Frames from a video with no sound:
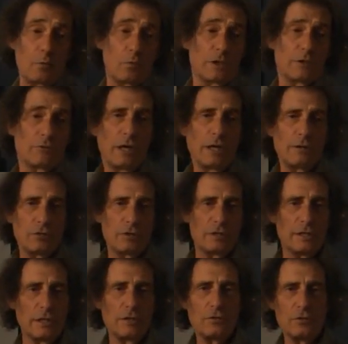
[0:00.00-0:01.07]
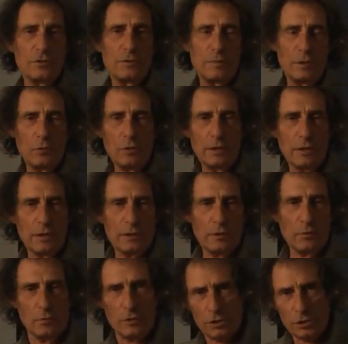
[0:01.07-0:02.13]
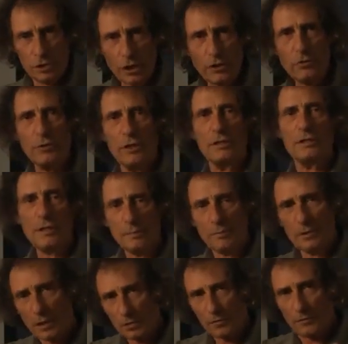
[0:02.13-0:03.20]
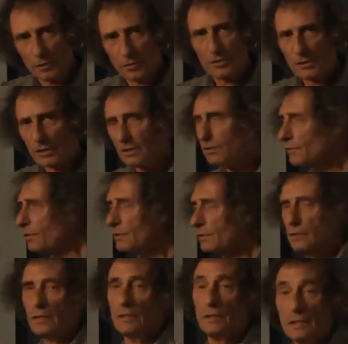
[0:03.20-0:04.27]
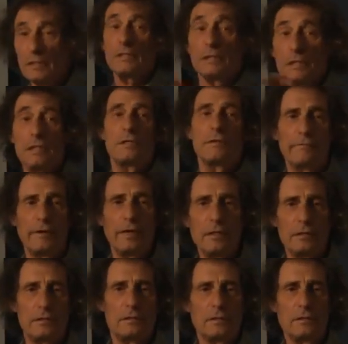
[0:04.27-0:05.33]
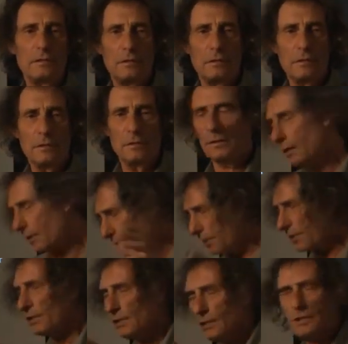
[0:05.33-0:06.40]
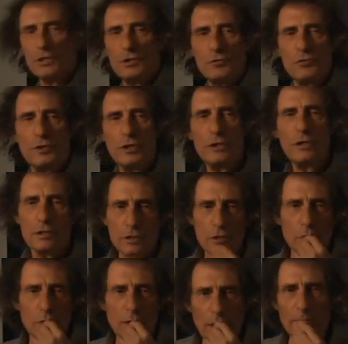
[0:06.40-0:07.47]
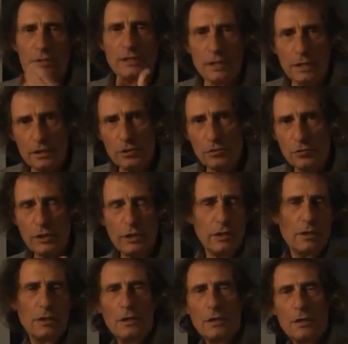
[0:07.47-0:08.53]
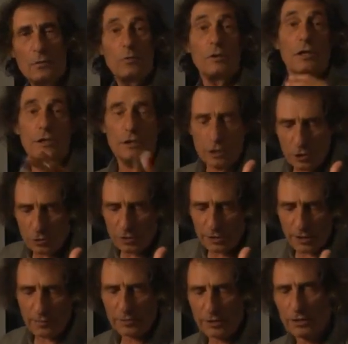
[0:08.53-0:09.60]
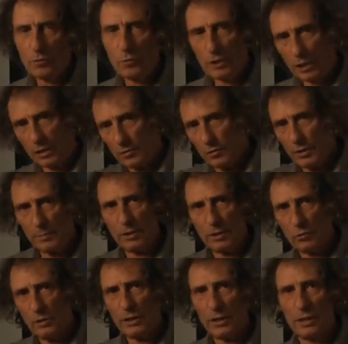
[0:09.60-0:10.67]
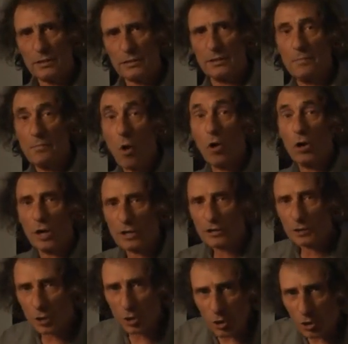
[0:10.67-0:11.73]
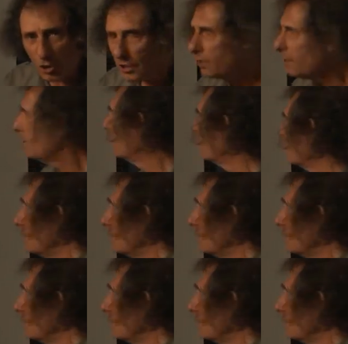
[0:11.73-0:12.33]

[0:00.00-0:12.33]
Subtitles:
then we create consensus between us. We generate some kind of a consensus that this is a face and this is a tree. So when I'm saying tree, and when I teach you something, we agree between us, among us all,